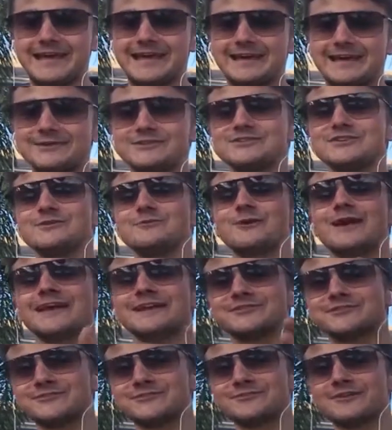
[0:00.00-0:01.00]
Could you go
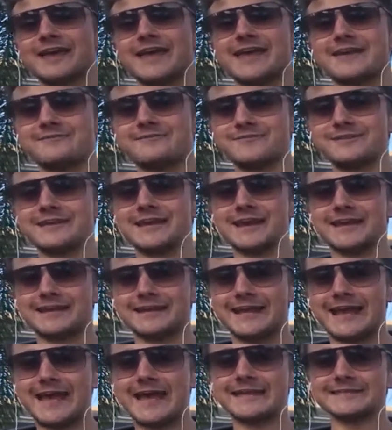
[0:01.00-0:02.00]
extra heavy on
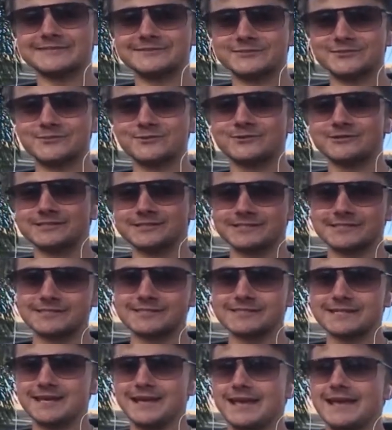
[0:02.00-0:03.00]
a hot
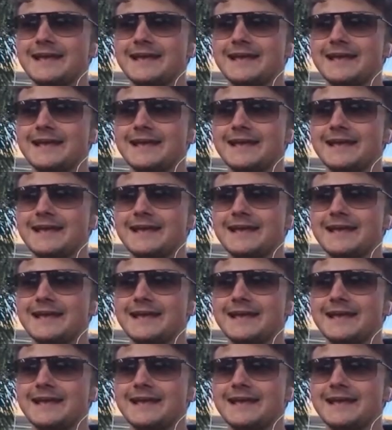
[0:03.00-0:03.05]
sauce?